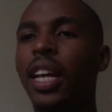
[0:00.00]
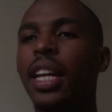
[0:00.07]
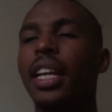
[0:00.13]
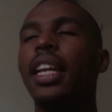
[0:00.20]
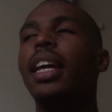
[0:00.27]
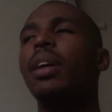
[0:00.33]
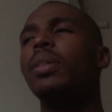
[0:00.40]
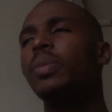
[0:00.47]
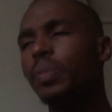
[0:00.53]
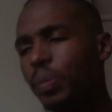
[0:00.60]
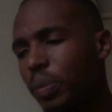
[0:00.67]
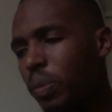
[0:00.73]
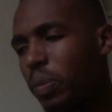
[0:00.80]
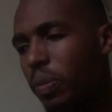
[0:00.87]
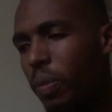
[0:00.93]
Now,
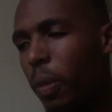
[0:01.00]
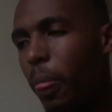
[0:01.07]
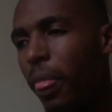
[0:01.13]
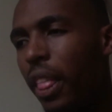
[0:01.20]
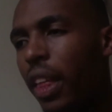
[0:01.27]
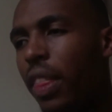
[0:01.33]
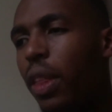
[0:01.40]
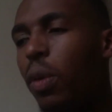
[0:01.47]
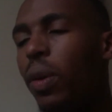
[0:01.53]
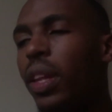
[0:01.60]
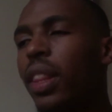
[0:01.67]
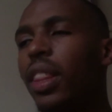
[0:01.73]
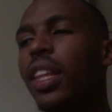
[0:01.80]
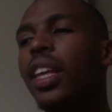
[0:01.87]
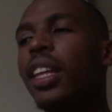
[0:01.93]
the
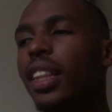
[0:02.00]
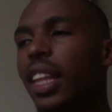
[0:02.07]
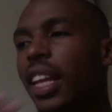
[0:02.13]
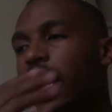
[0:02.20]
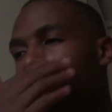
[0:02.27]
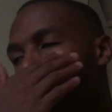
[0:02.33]
one thing that,